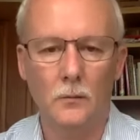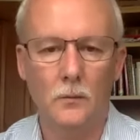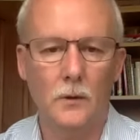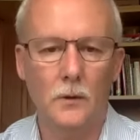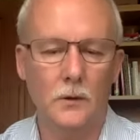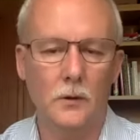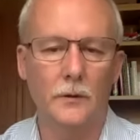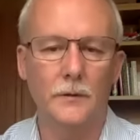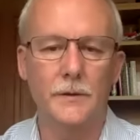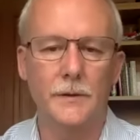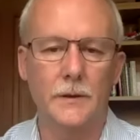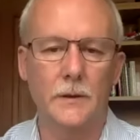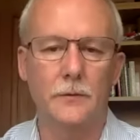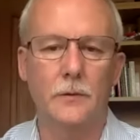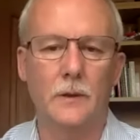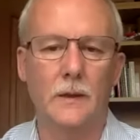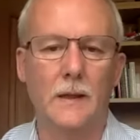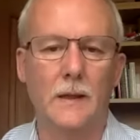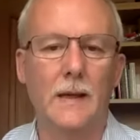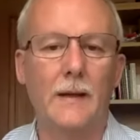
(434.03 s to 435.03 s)
were
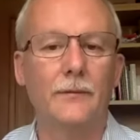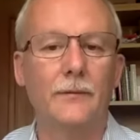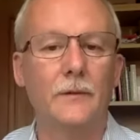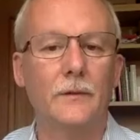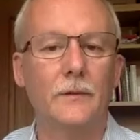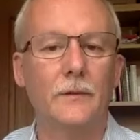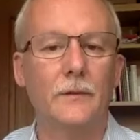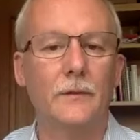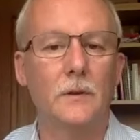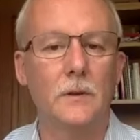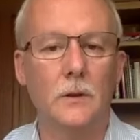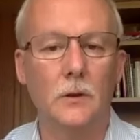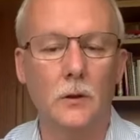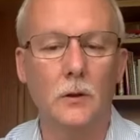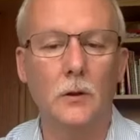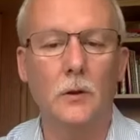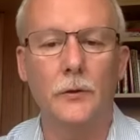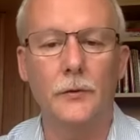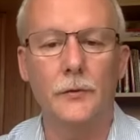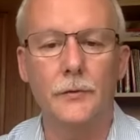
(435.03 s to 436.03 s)
considering having to
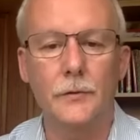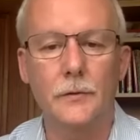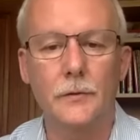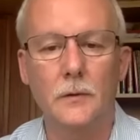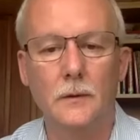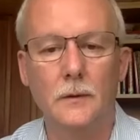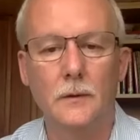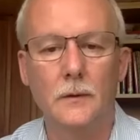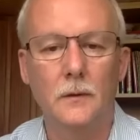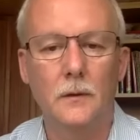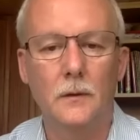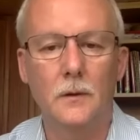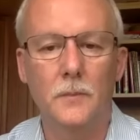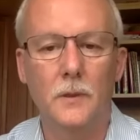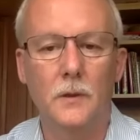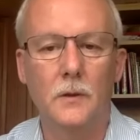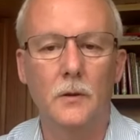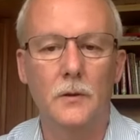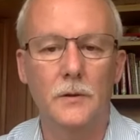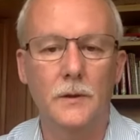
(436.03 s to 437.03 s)
close could
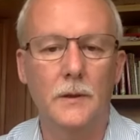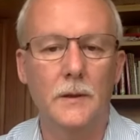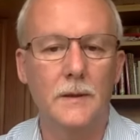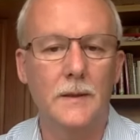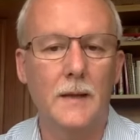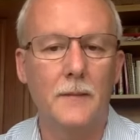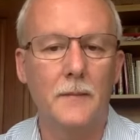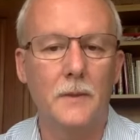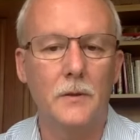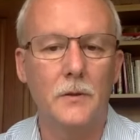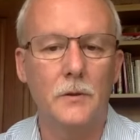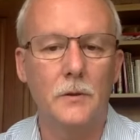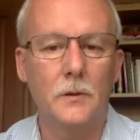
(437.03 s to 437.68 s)
because of the damage.